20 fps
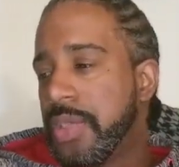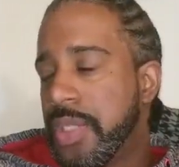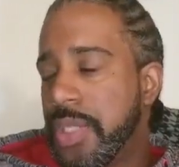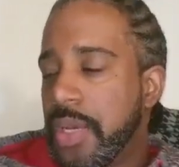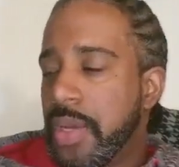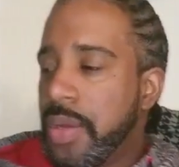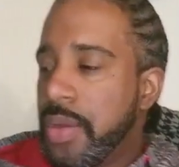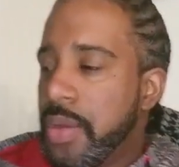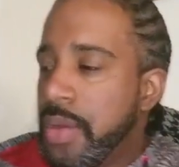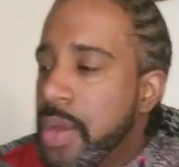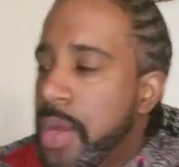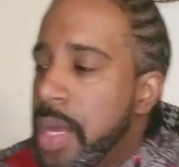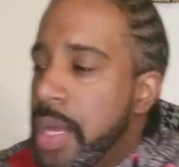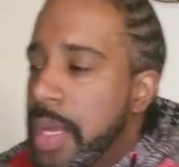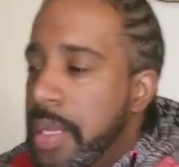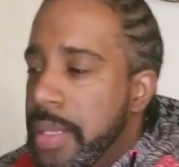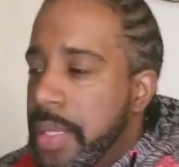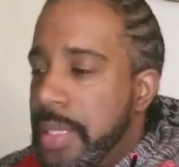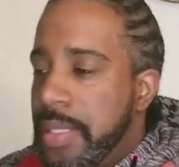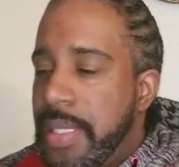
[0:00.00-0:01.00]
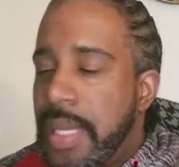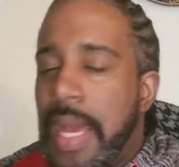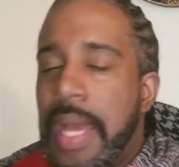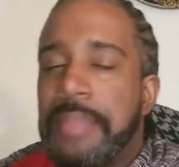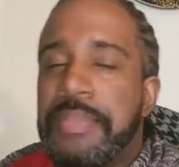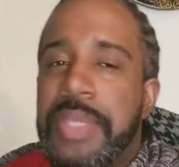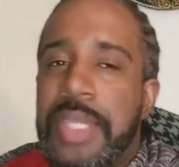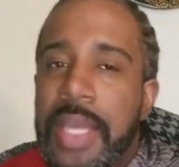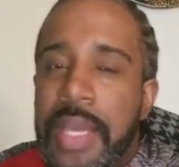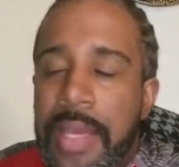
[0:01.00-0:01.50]
So the
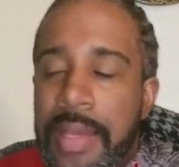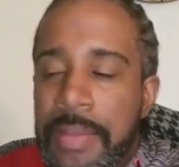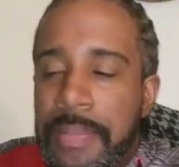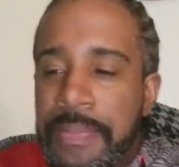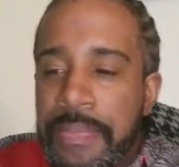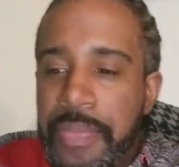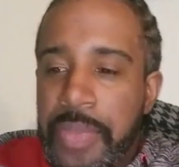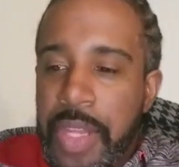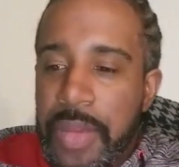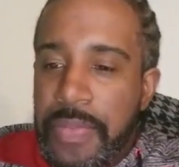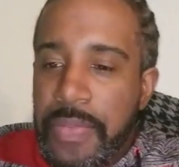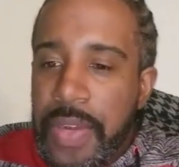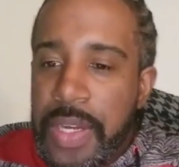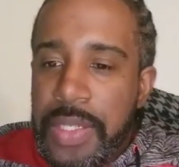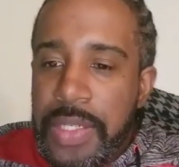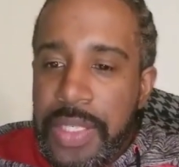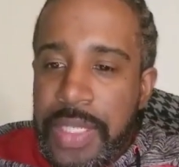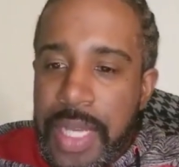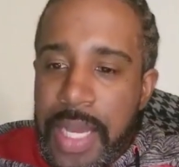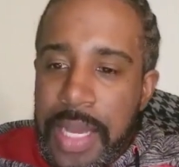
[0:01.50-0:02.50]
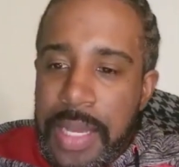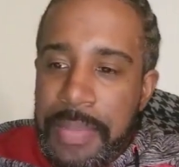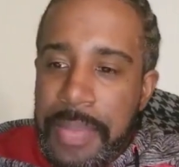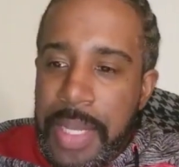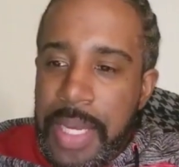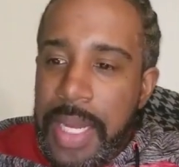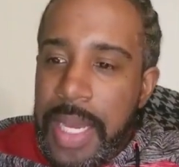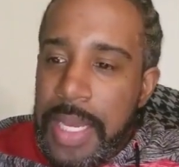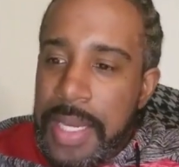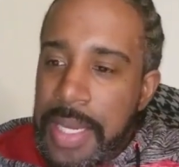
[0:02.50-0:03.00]
top 10, the first time
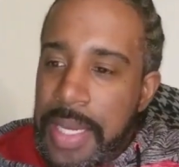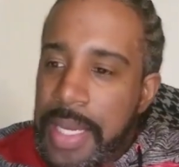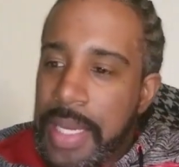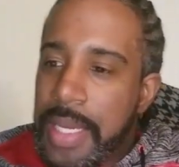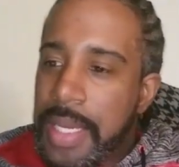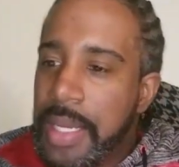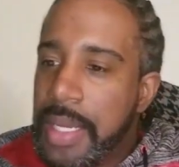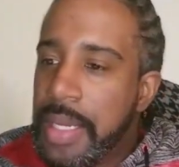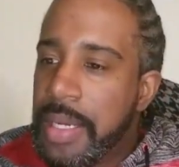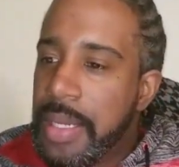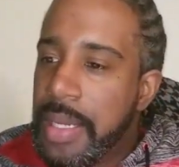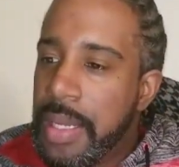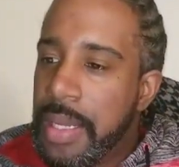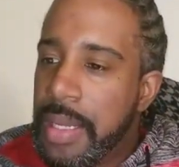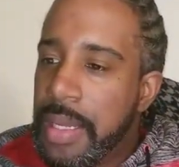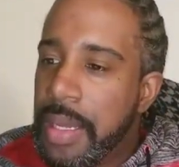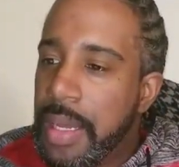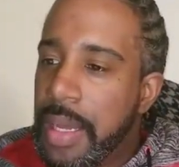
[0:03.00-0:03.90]
that I did,